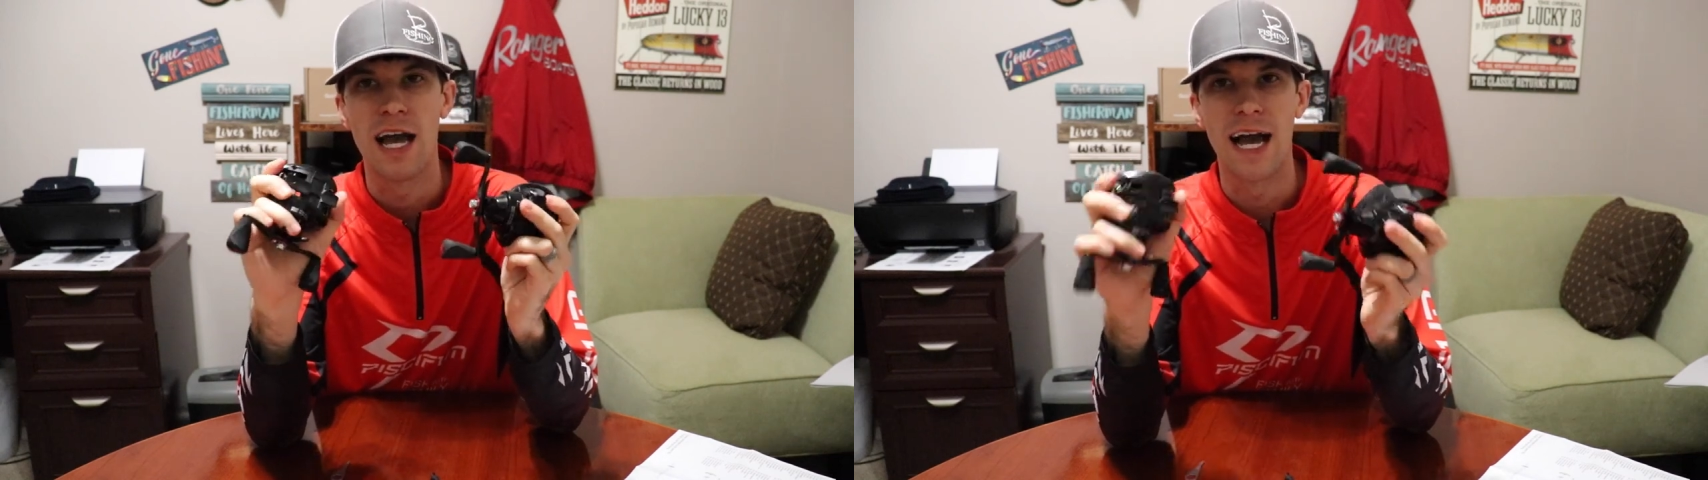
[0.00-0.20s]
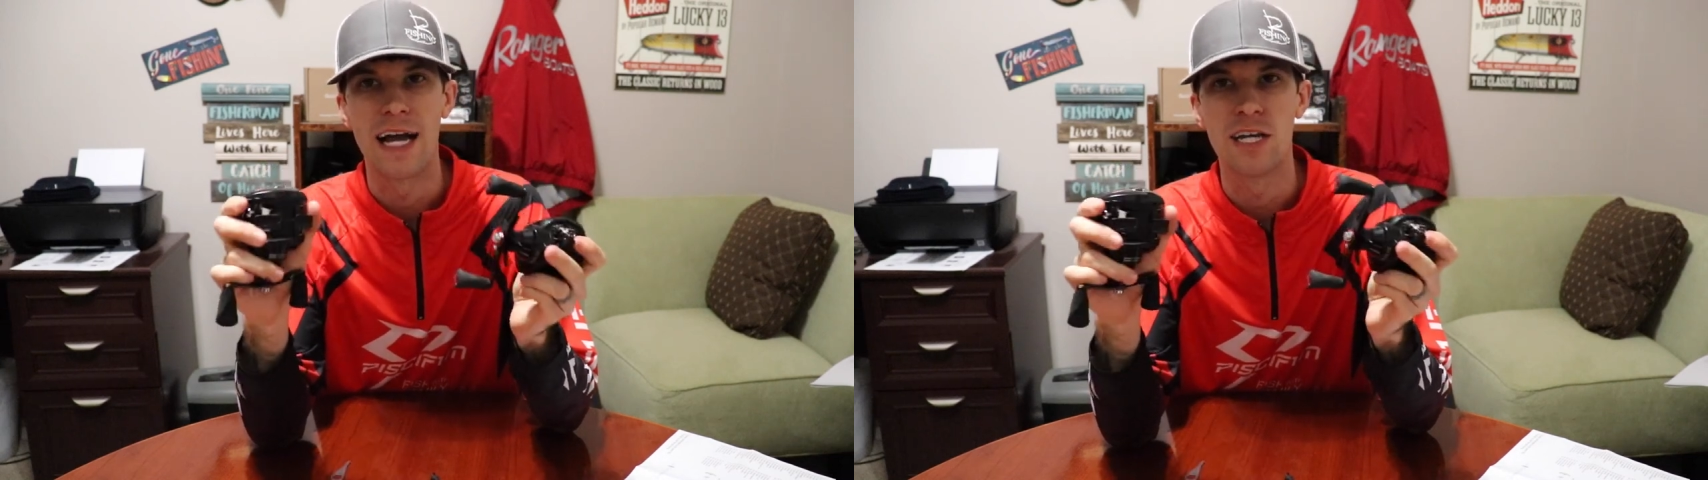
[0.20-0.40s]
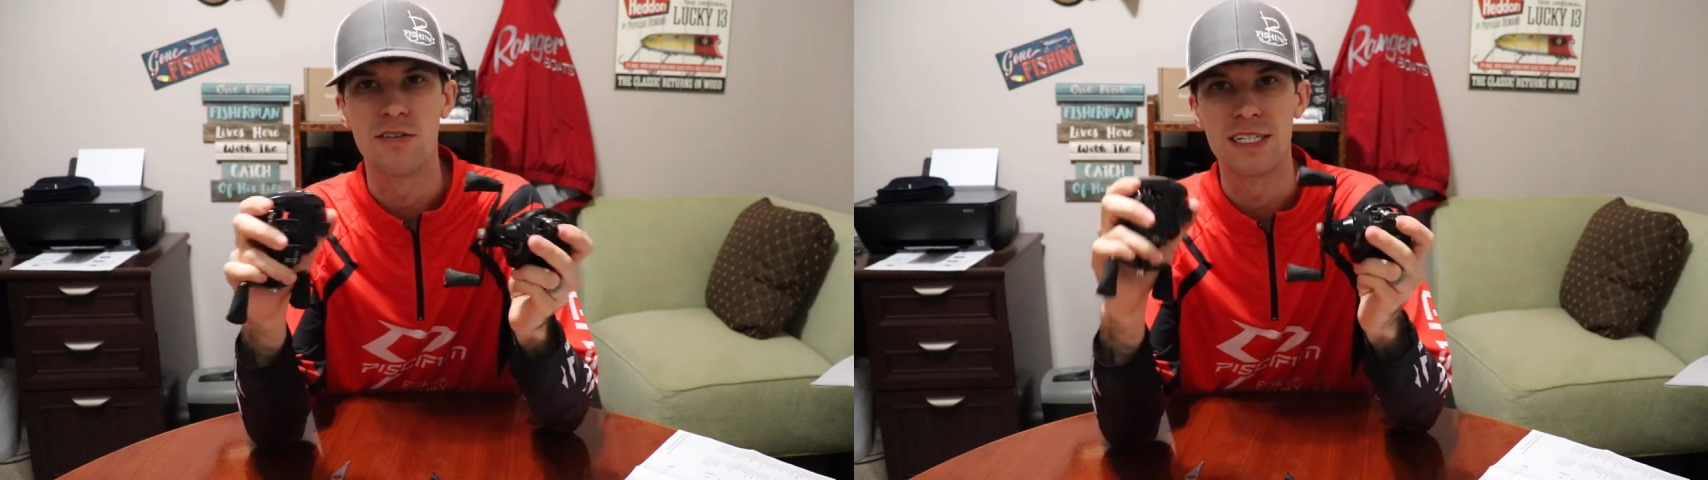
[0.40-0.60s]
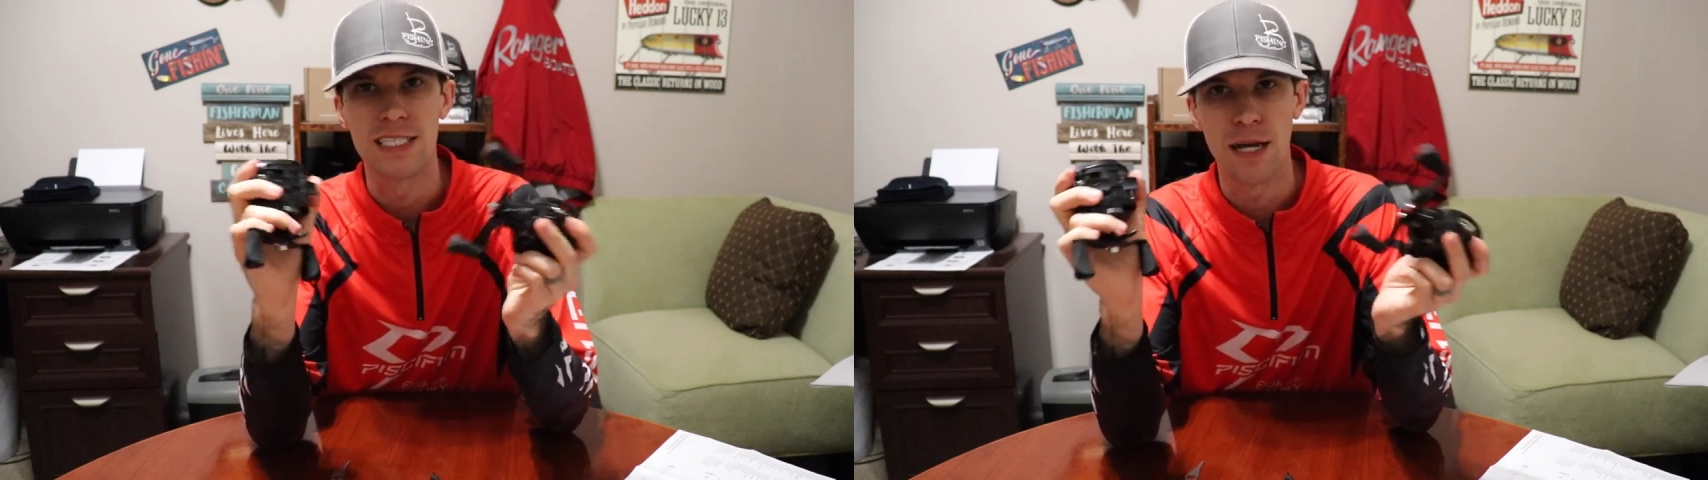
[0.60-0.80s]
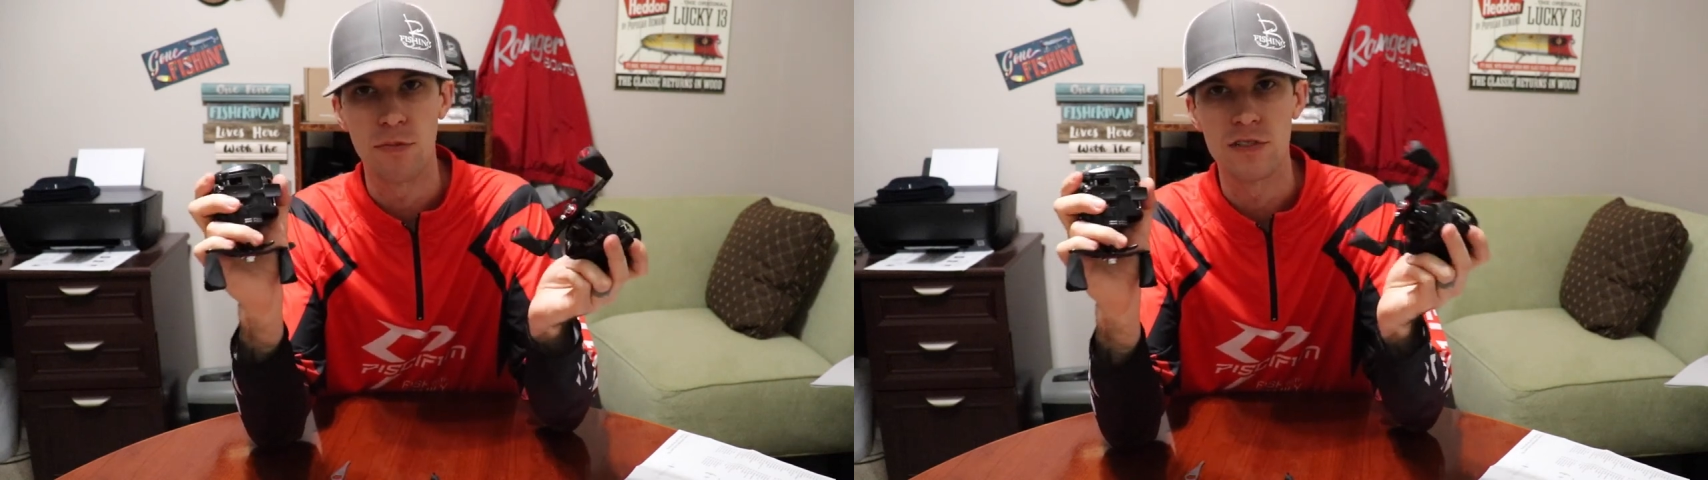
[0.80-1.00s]
accurate
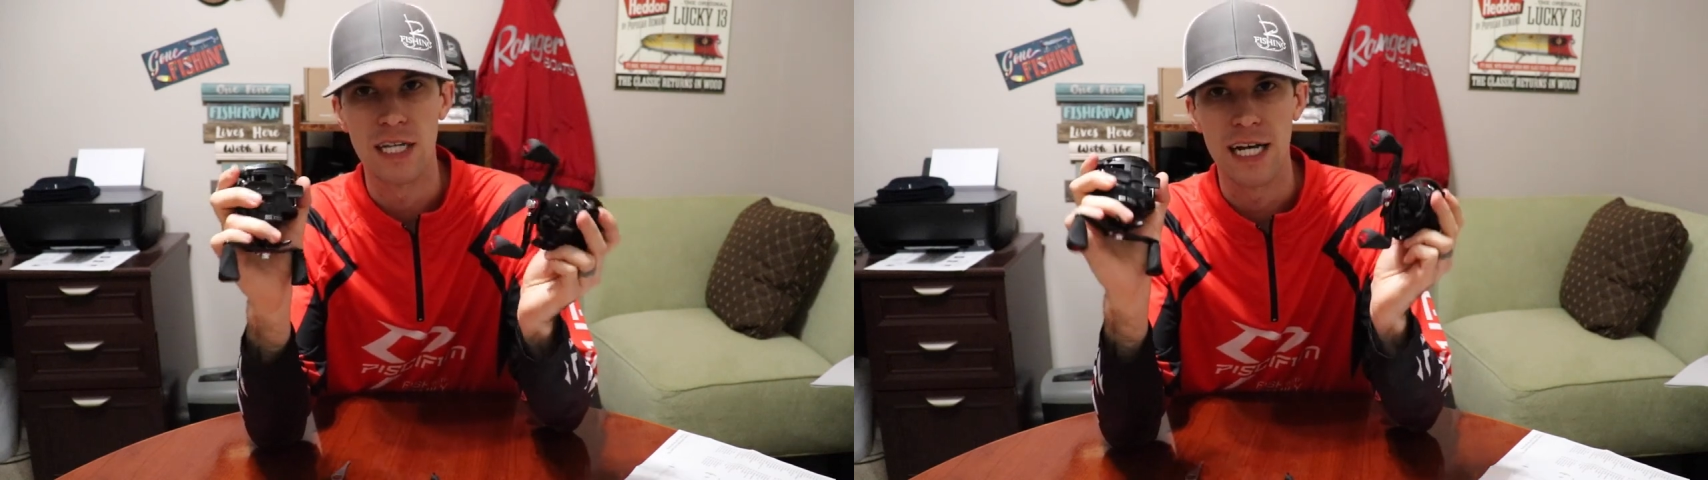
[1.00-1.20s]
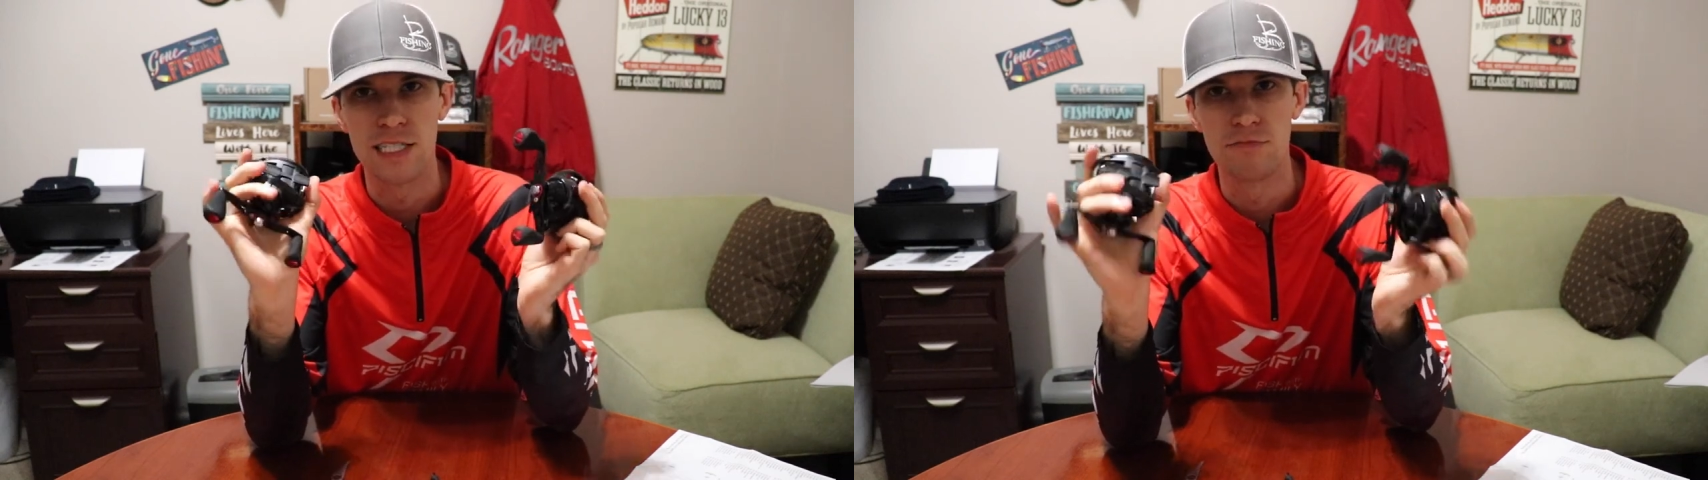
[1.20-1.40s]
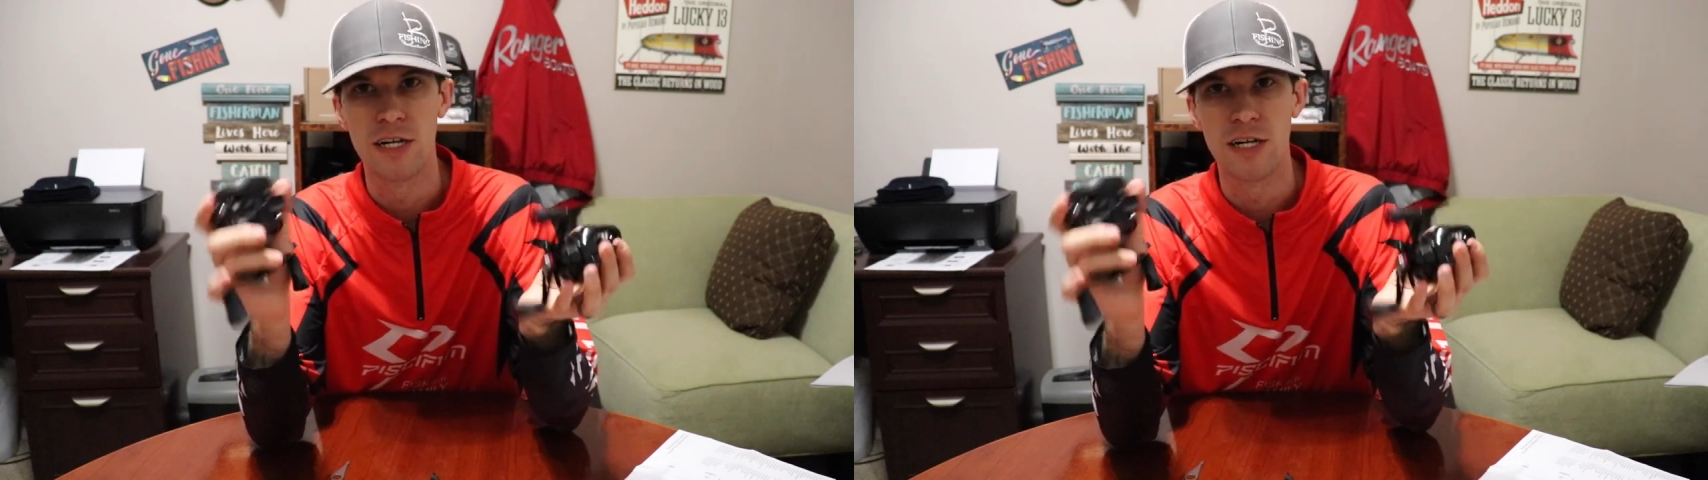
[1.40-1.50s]
sample size and